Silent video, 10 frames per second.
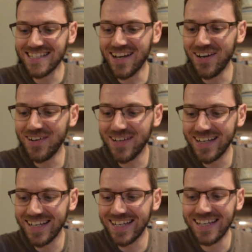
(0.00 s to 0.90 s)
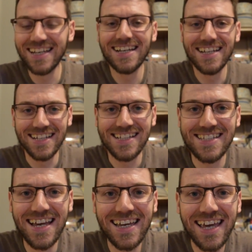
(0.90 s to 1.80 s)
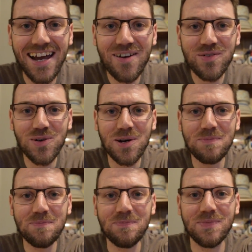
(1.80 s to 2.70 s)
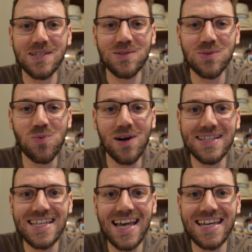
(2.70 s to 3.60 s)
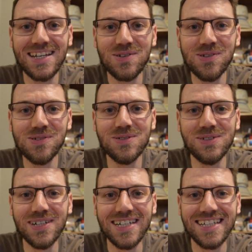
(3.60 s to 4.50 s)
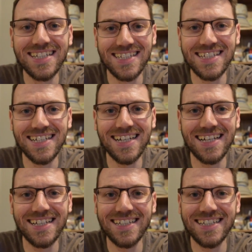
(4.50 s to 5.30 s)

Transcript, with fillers: so take care everyone. This was one take. Ooh, see ya.